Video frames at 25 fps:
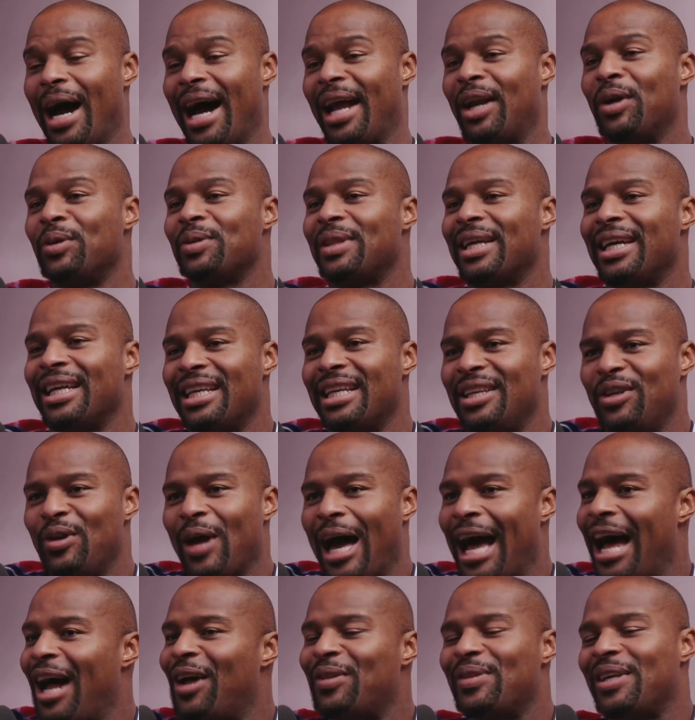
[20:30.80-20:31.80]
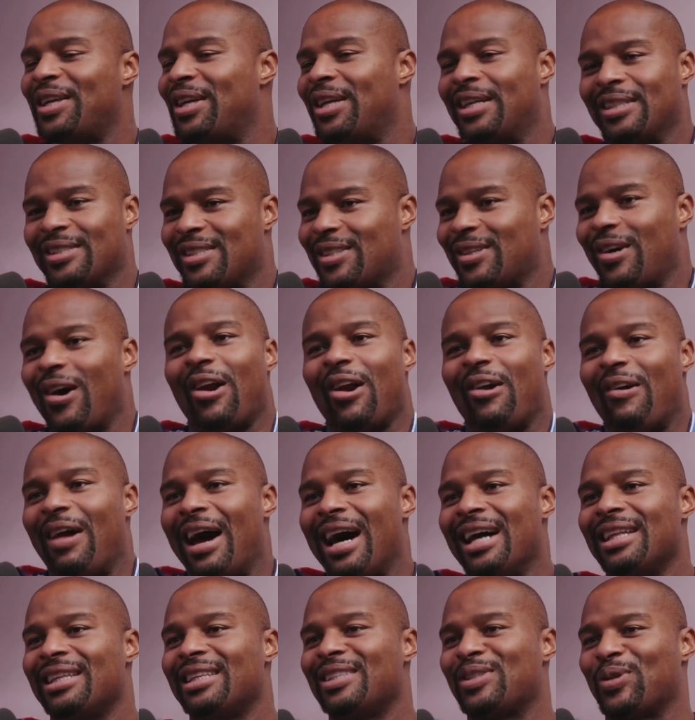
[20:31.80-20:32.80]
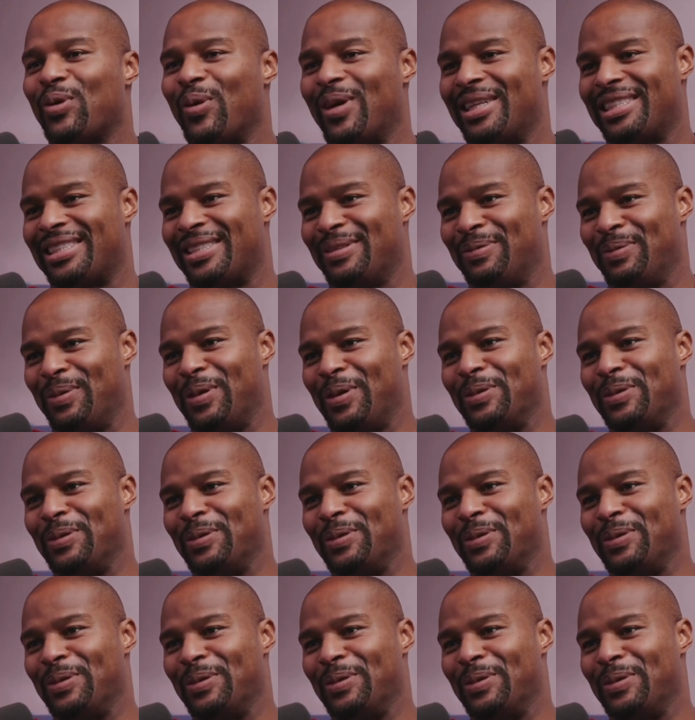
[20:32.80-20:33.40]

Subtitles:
don't think you can skirt around this question, bro.